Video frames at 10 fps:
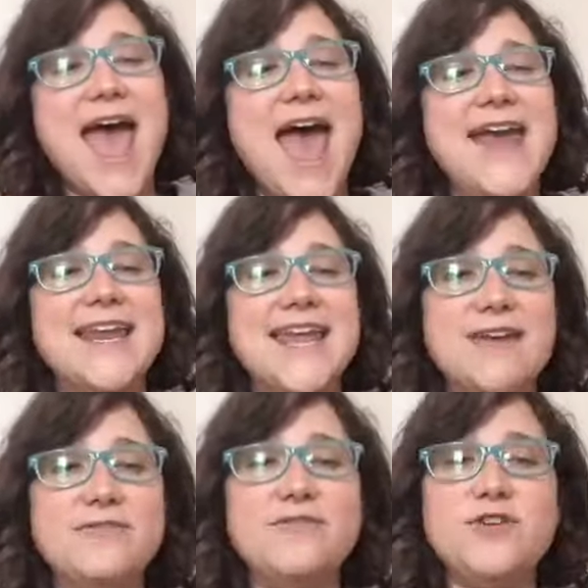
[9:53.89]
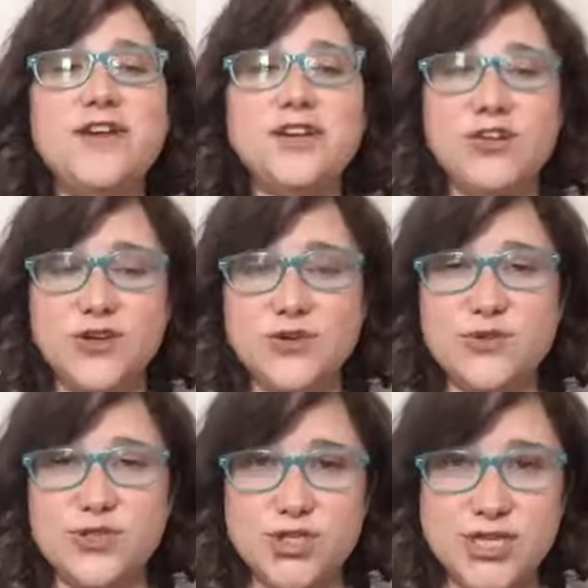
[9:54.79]
And if we
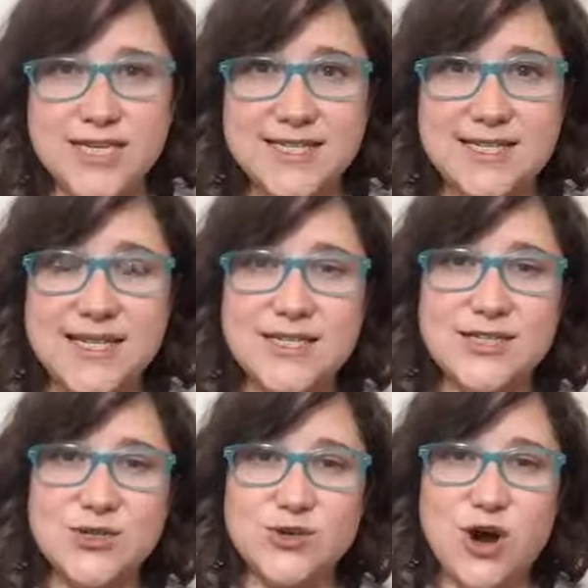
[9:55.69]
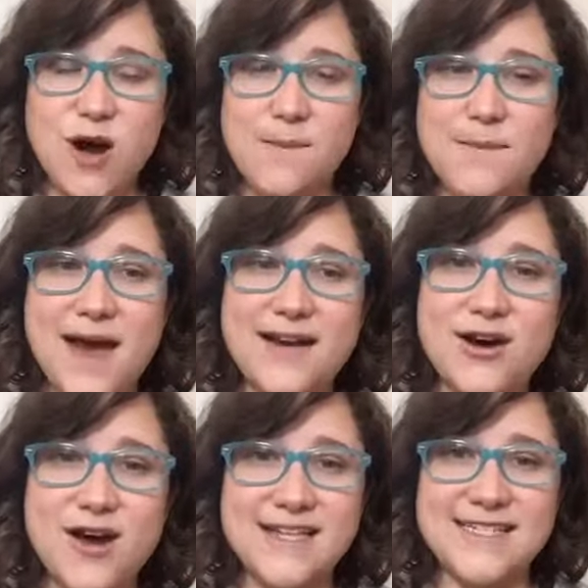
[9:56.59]
use chia seeds to combat
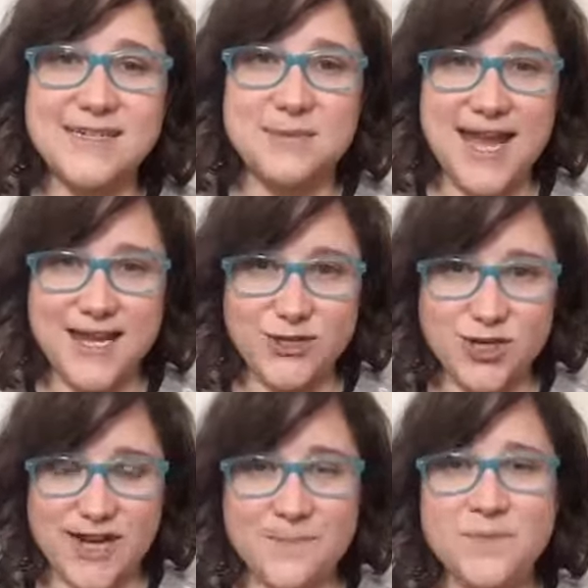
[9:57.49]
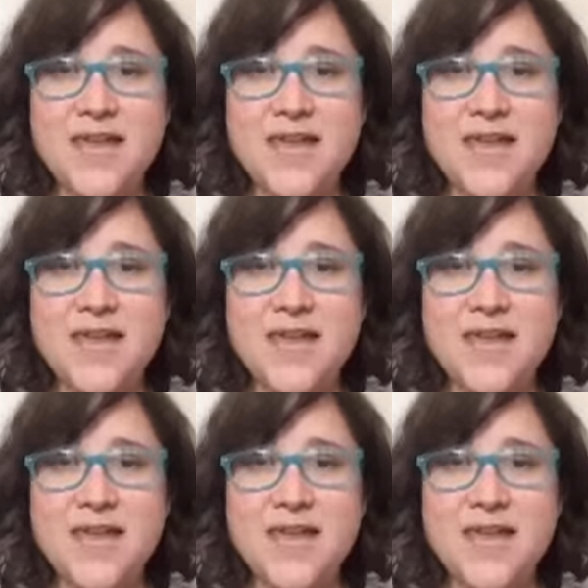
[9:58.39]
constipation,